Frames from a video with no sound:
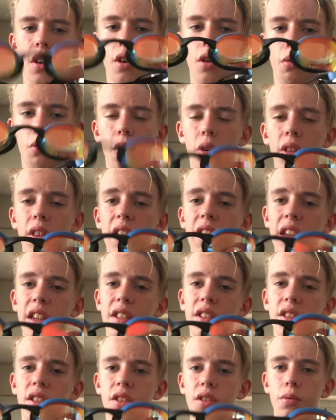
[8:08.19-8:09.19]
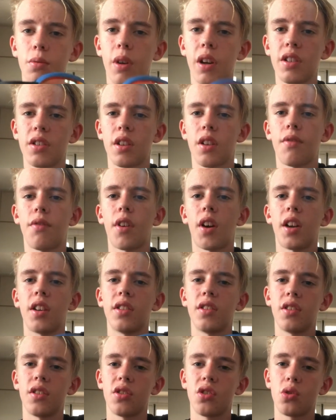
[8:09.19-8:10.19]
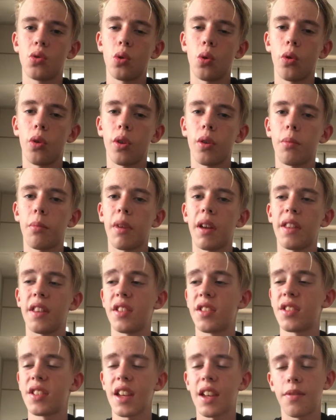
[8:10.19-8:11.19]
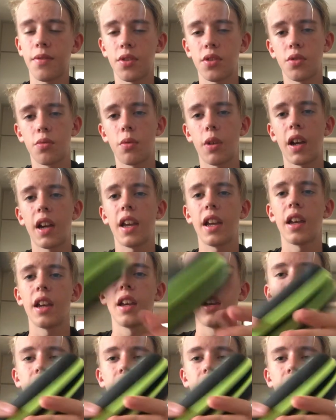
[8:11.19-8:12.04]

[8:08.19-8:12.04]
one of the easiest ways I find to store them, and the safest way,